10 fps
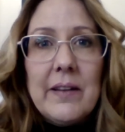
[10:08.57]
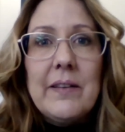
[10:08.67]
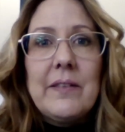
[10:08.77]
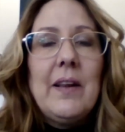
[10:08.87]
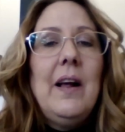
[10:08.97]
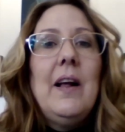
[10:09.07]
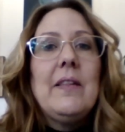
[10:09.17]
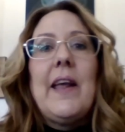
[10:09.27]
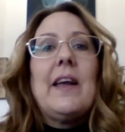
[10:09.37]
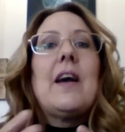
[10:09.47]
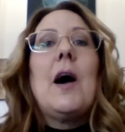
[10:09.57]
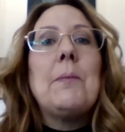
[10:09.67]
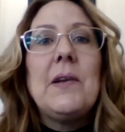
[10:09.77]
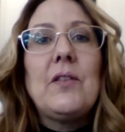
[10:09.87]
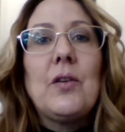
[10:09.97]
is they
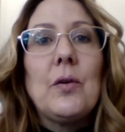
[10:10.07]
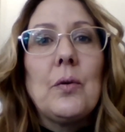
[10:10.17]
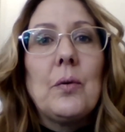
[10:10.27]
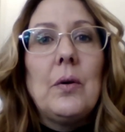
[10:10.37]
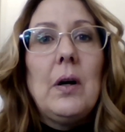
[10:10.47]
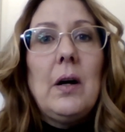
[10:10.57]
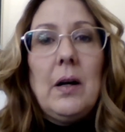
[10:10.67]
come into